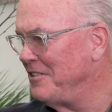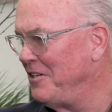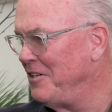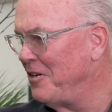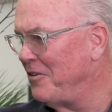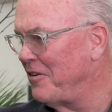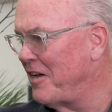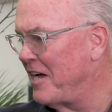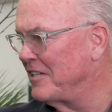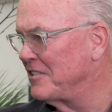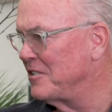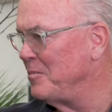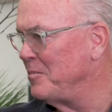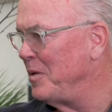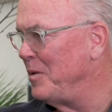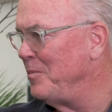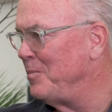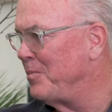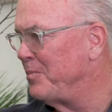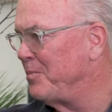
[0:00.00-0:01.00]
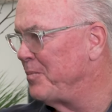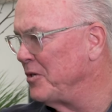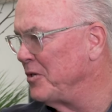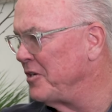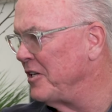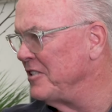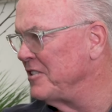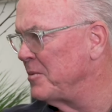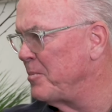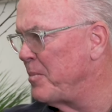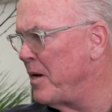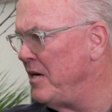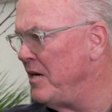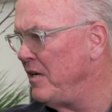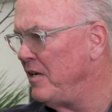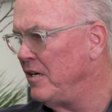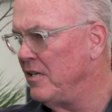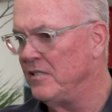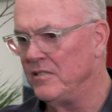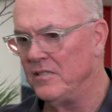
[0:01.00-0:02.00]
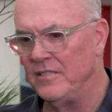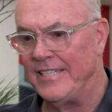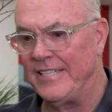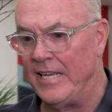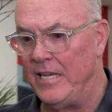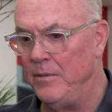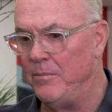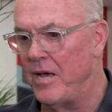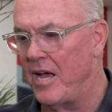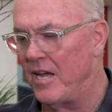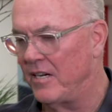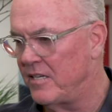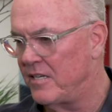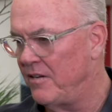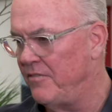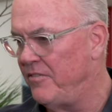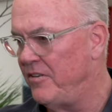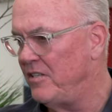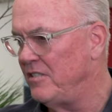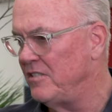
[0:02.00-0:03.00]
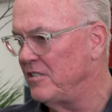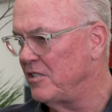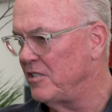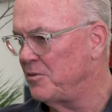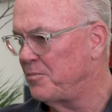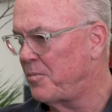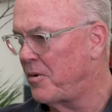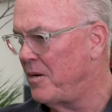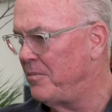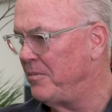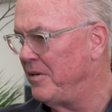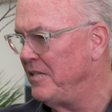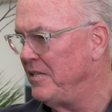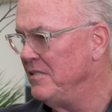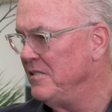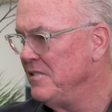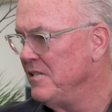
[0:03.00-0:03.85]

you know, to actually be participating in team activities is probably